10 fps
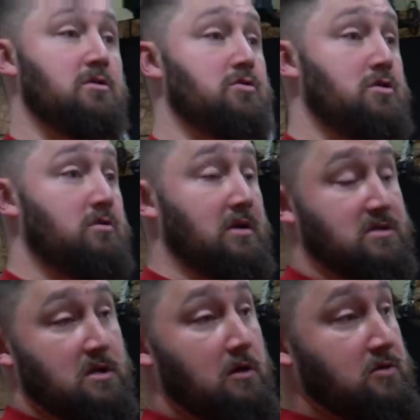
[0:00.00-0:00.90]
going to do two
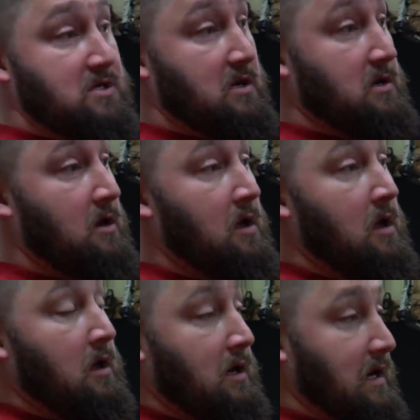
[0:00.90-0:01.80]
things. Not only is it going to
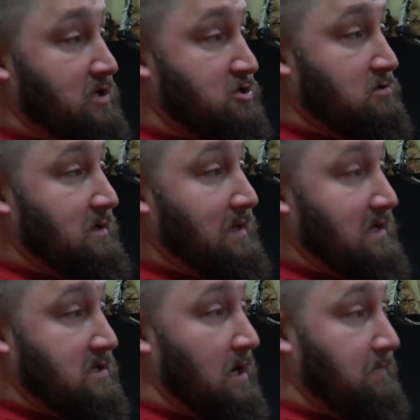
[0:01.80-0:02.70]
kind of straighten
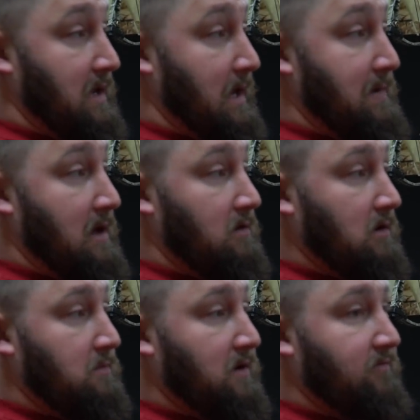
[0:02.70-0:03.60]
that top cam out a
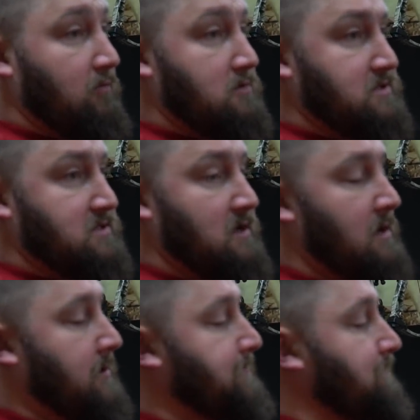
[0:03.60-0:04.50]
little bit for us,
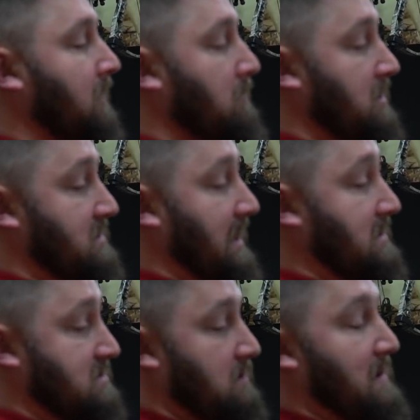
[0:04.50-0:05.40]
but
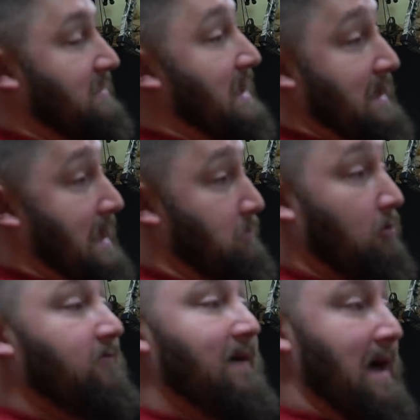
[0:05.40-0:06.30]
again, it's going to make that cam
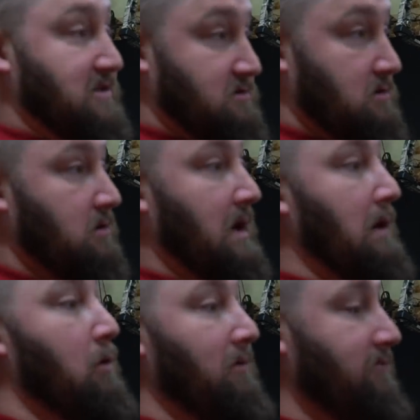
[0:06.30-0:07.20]
go faster,
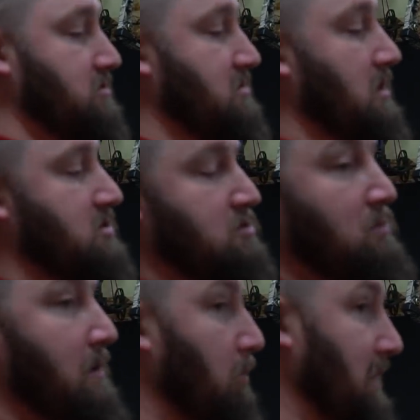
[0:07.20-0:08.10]
kind of when we first started. So
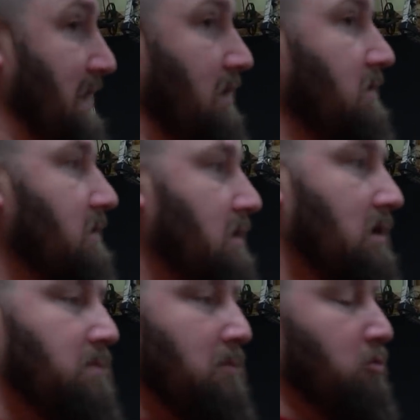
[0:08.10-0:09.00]
maybe we need a
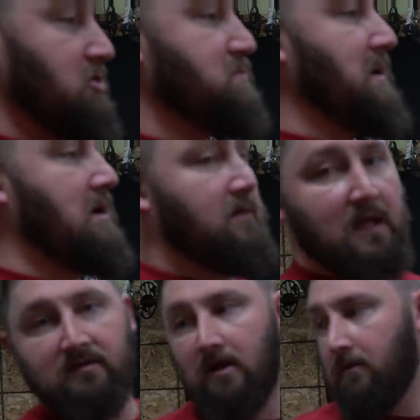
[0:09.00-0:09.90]
little bit more speed on
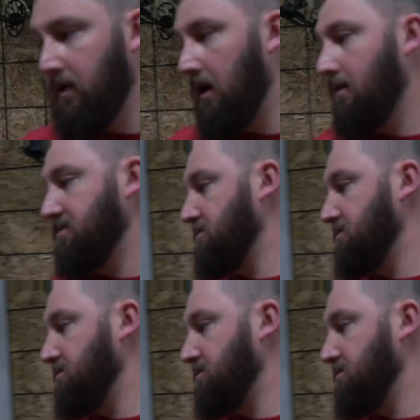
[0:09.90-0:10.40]
that top cam.